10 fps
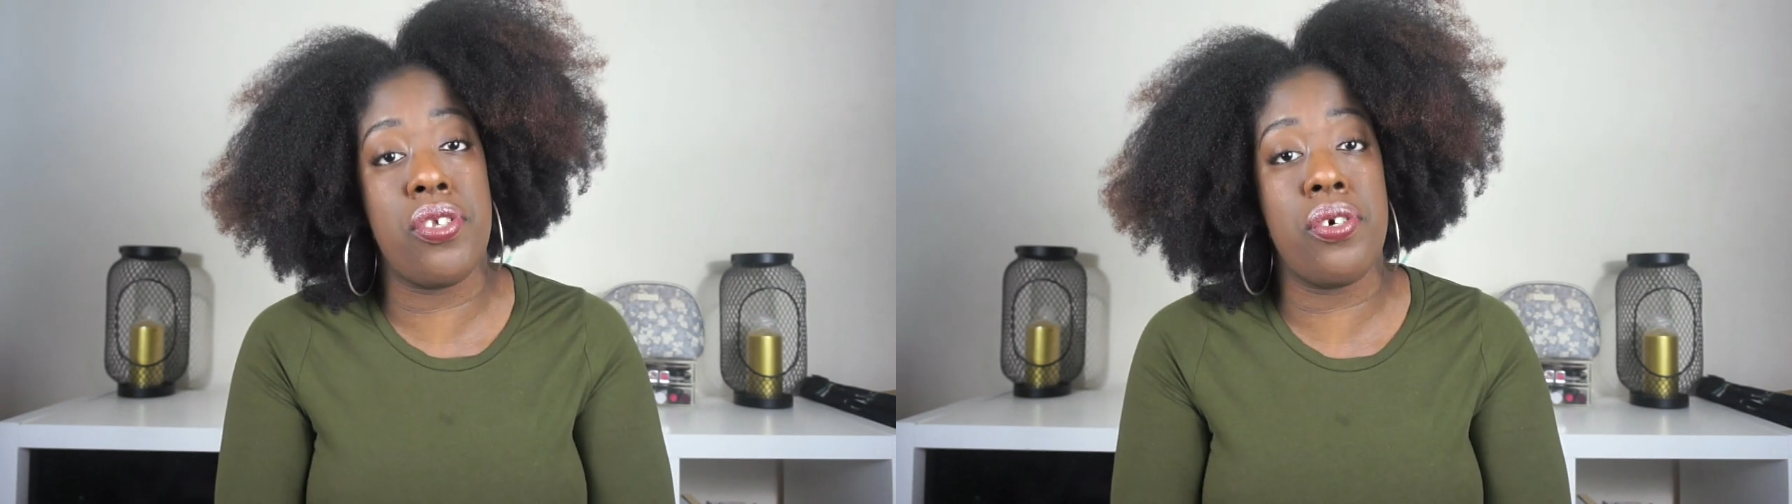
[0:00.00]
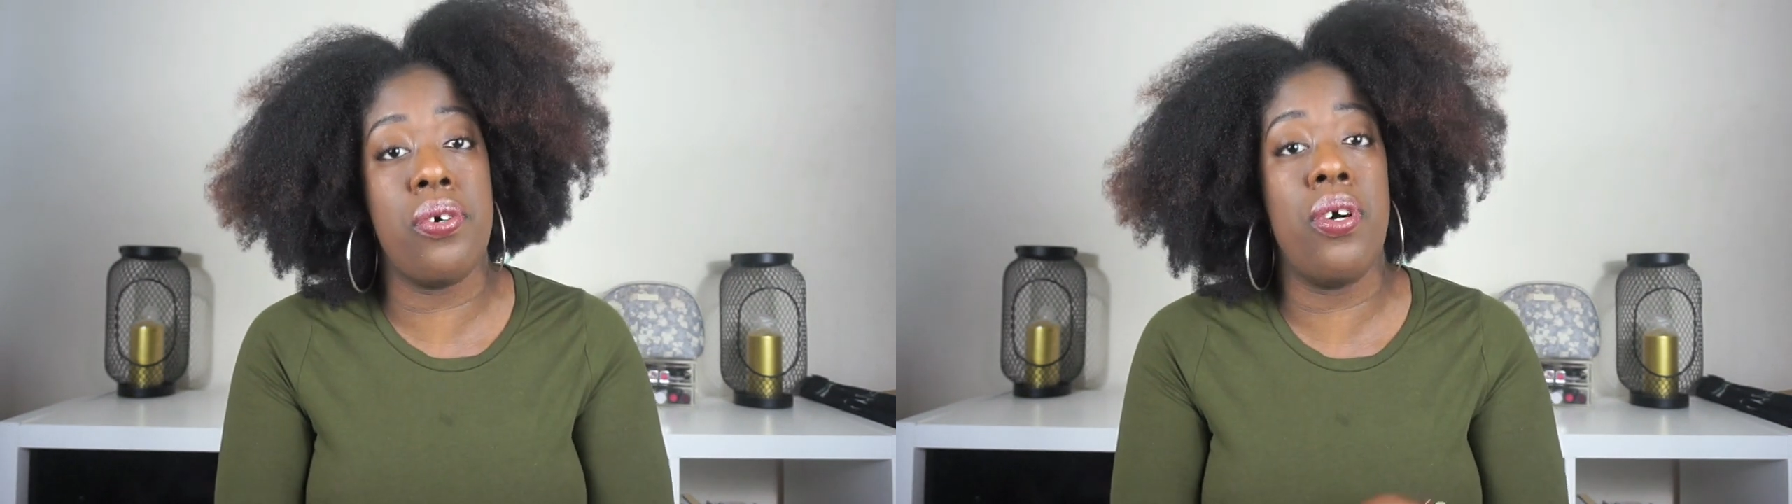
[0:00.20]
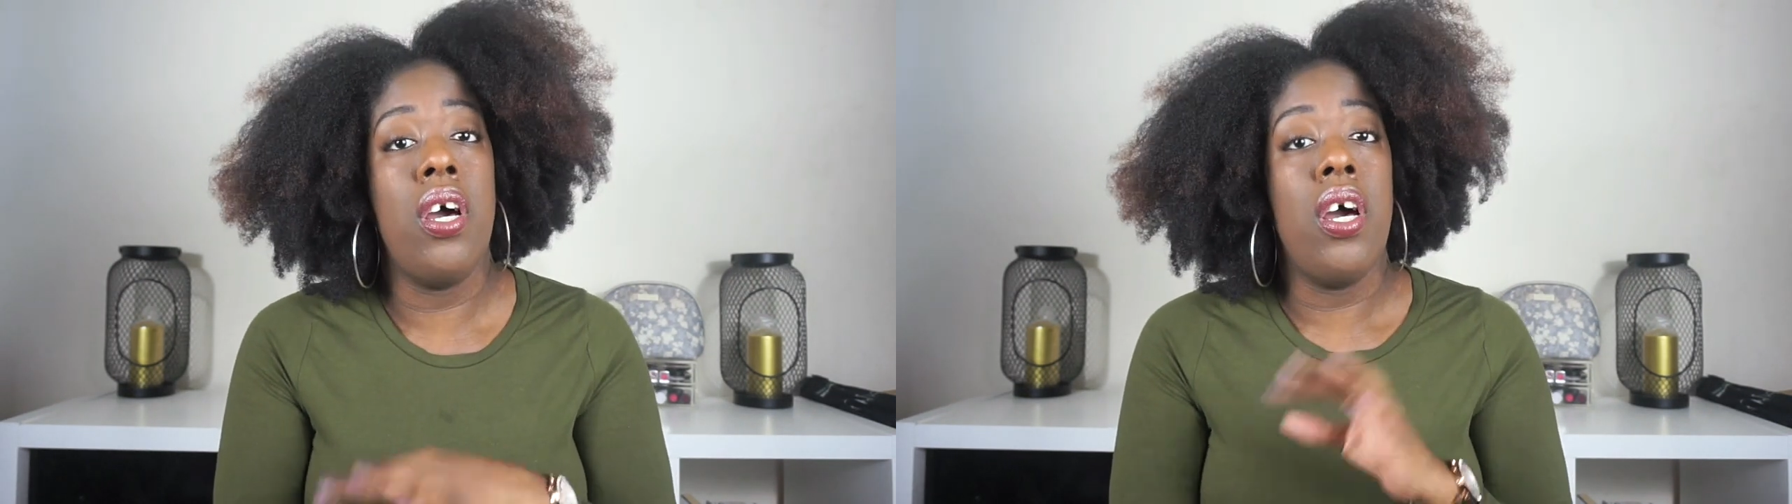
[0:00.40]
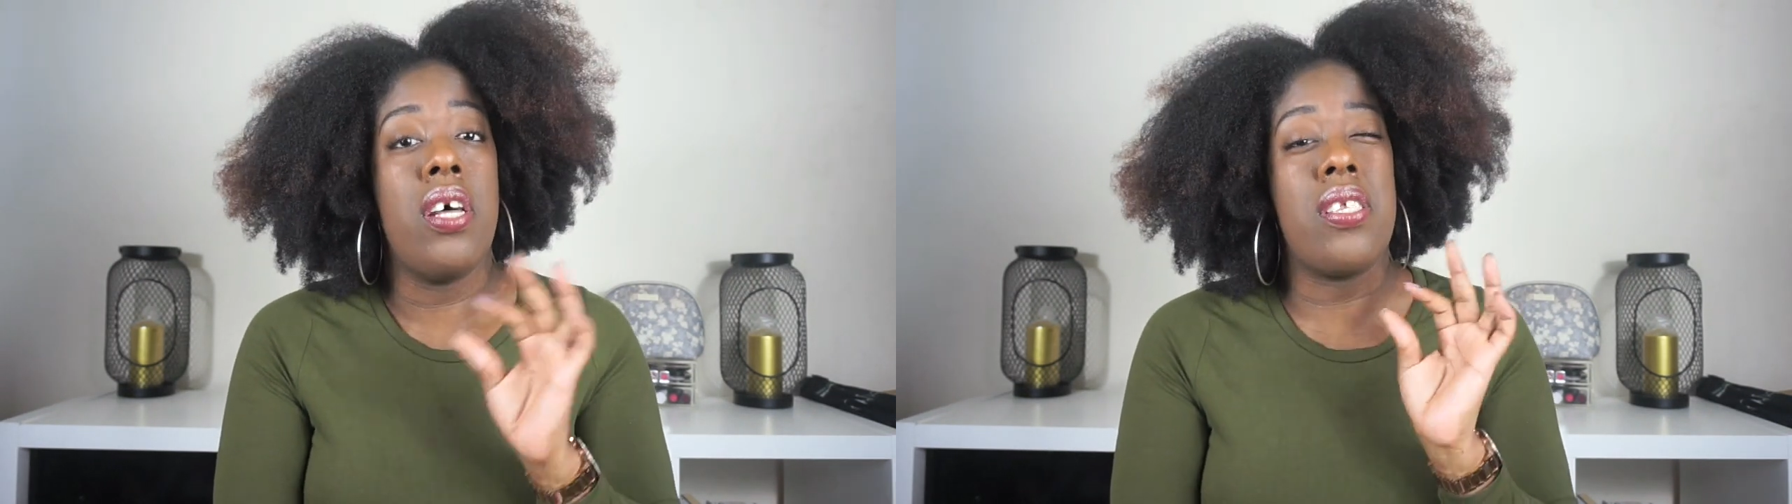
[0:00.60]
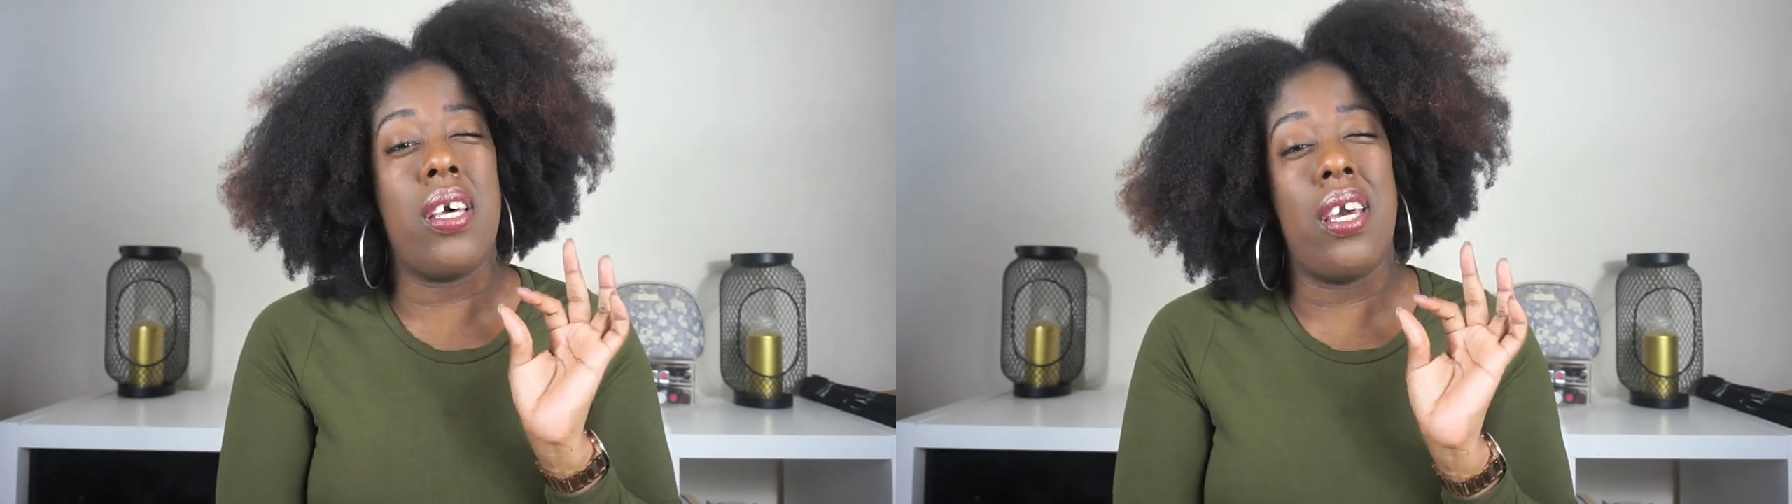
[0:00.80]
do,
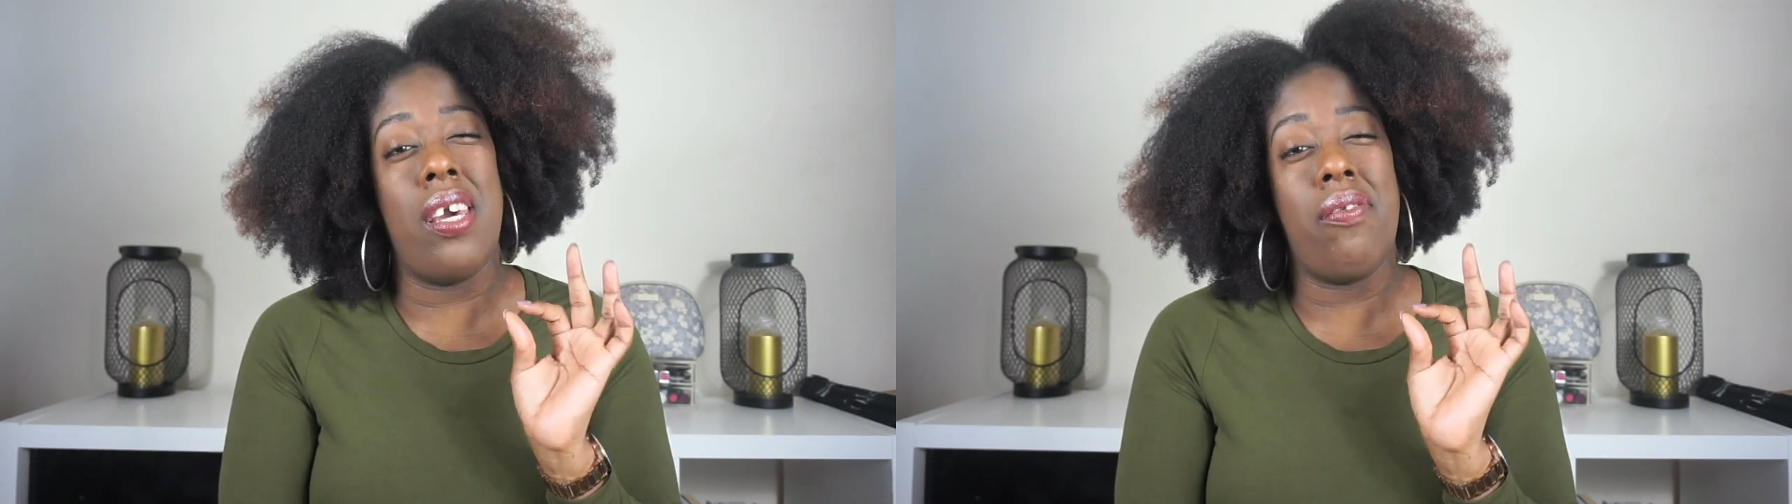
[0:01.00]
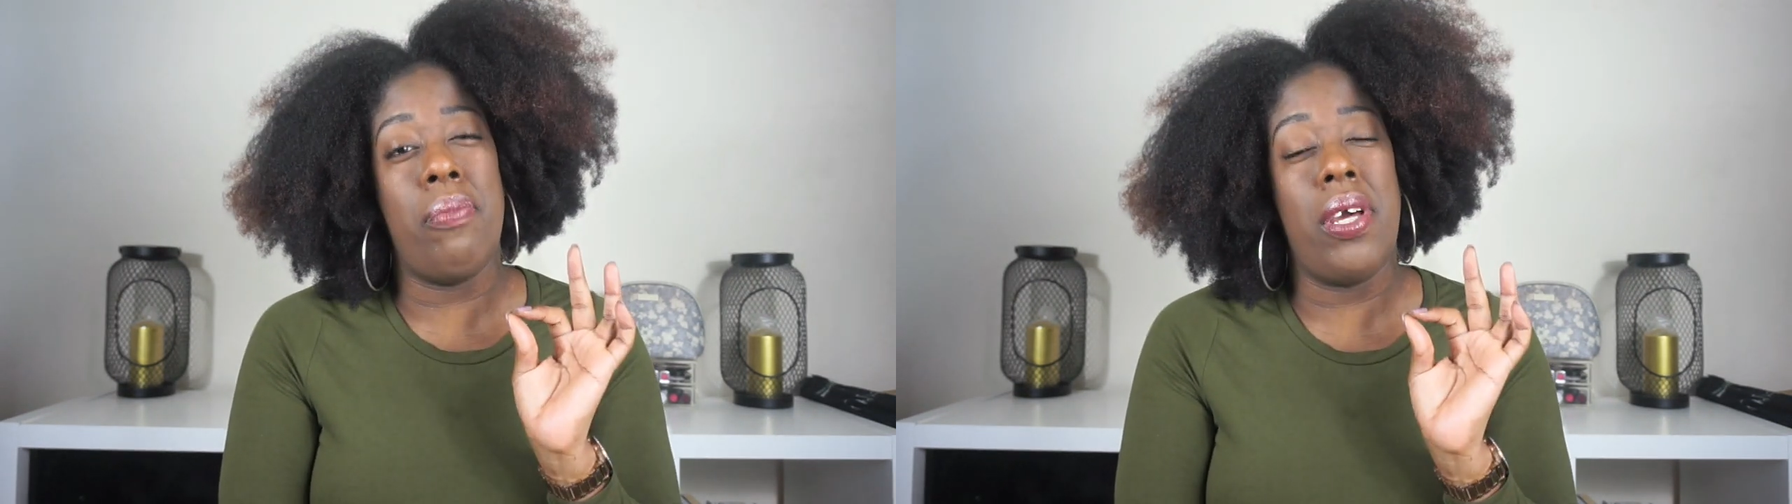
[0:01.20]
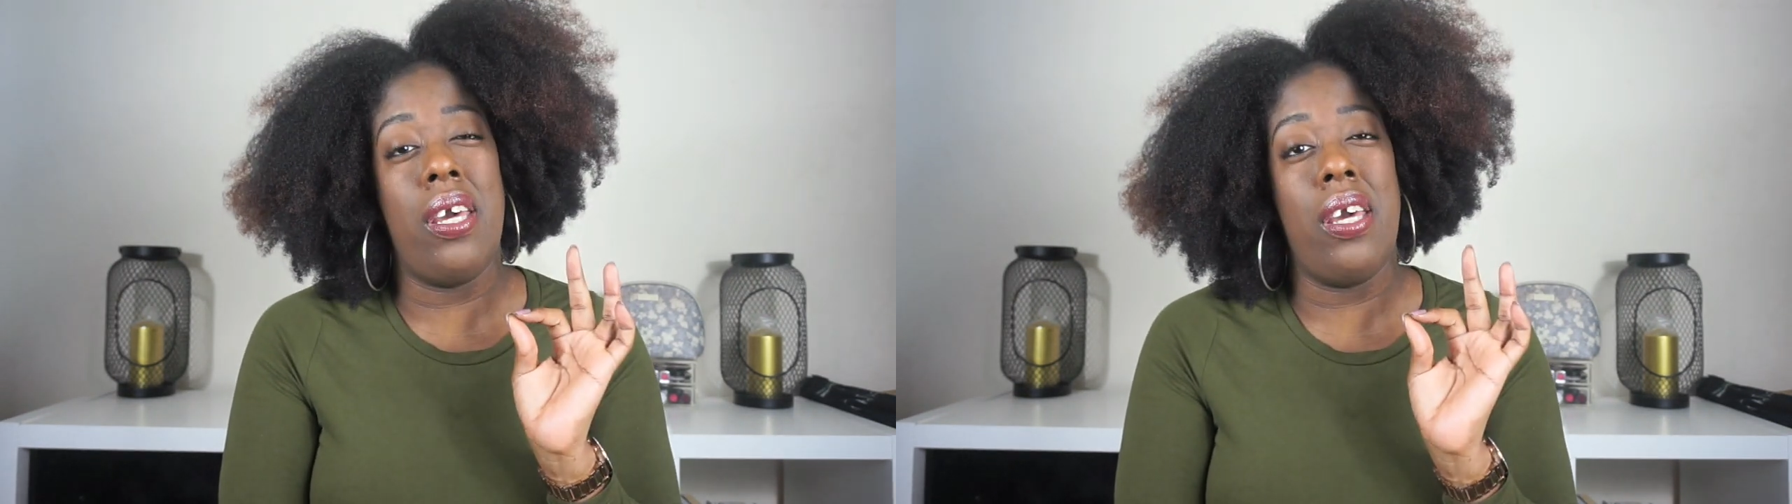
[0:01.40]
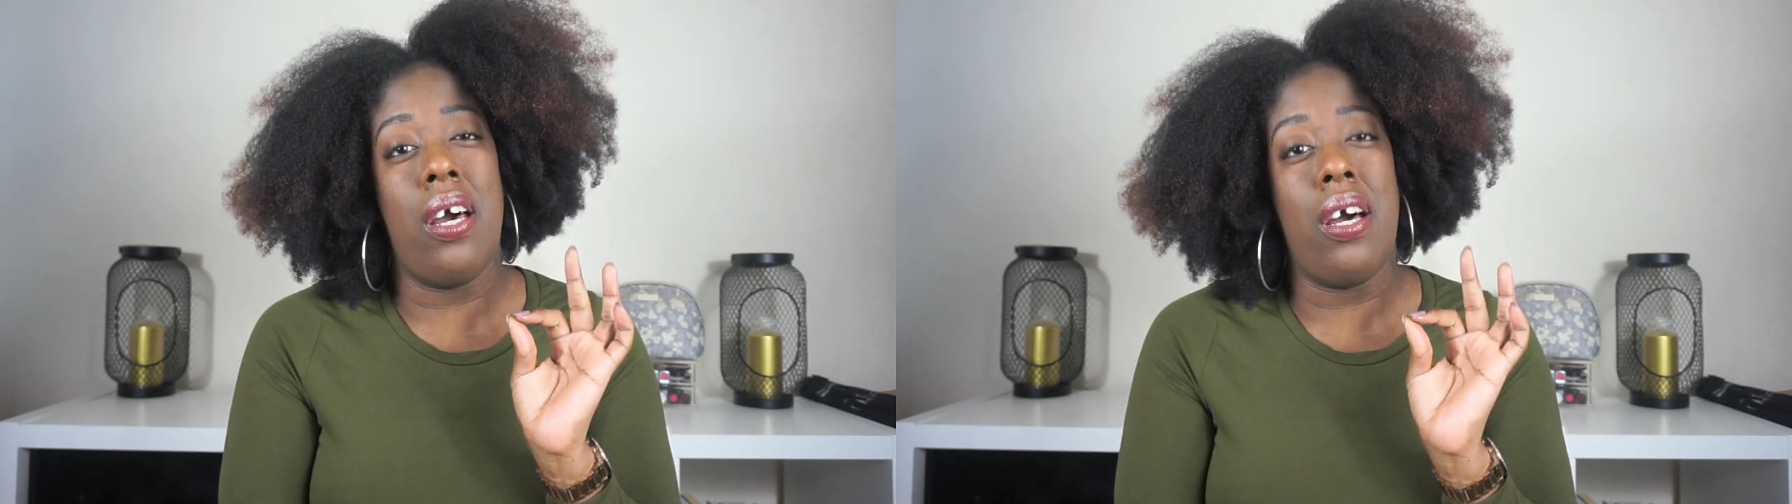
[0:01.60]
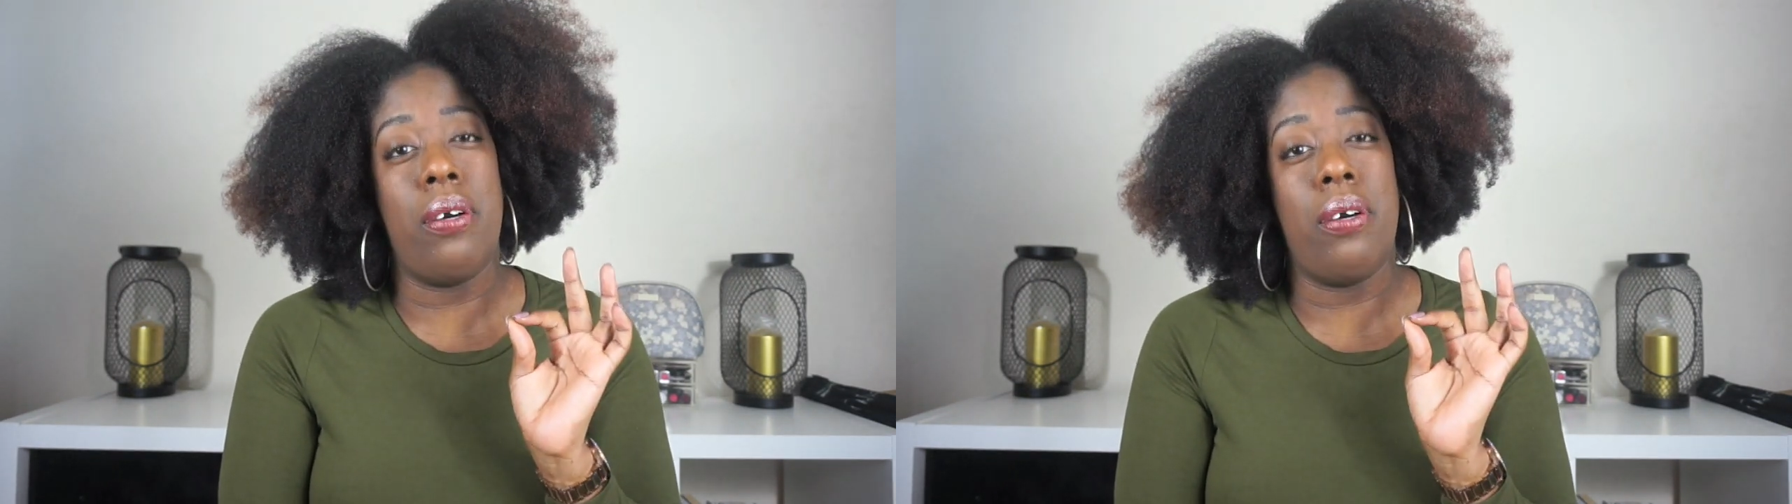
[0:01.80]
to give me